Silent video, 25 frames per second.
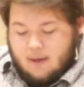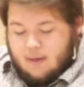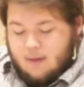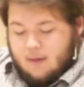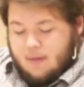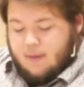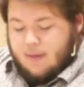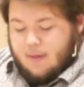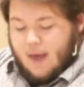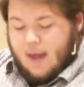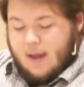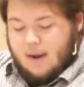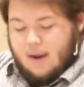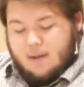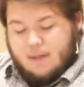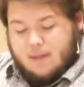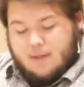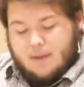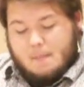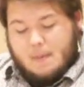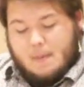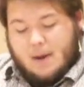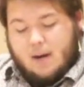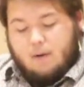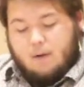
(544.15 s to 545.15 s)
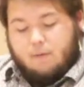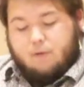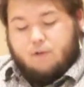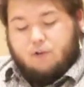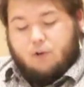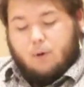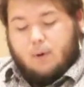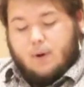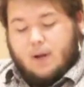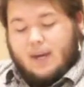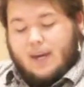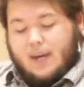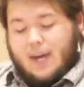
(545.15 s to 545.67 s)
Then the men of
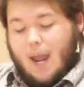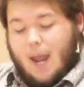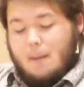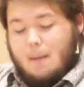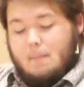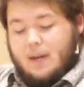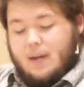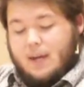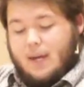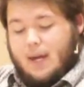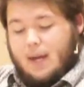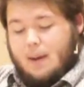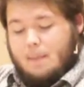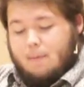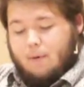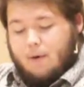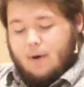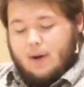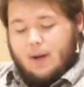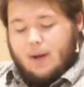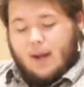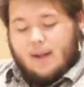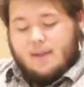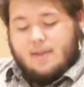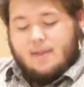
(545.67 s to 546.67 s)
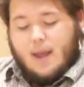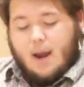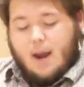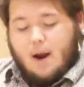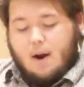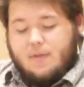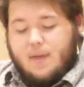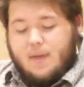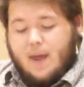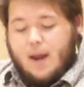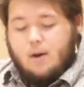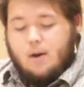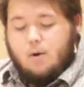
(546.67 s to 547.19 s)
Judah came to Hebron, and there
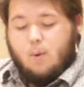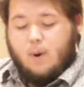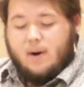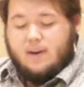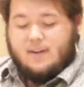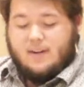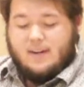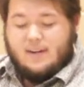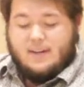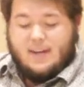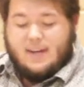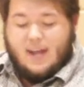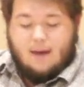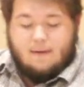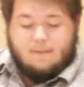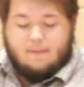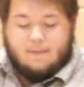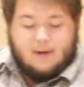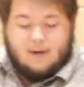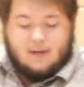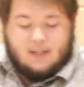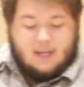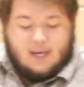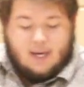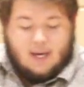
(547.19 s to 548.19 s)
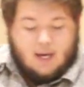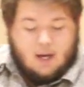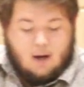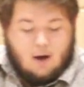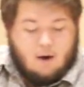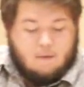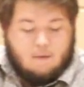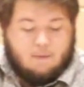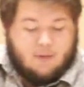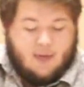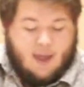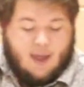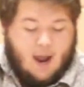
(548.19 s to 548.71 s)
they anointed David king
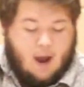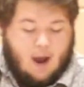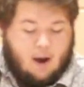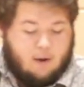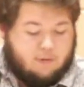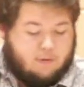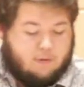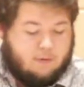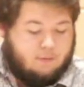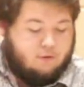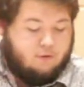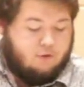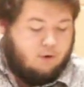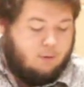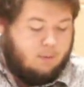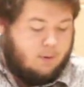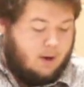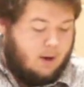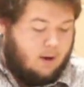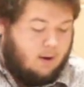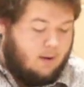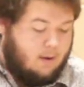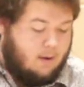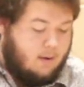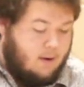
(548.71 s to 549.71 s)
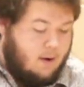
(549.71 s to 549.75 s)
over the house of Judah.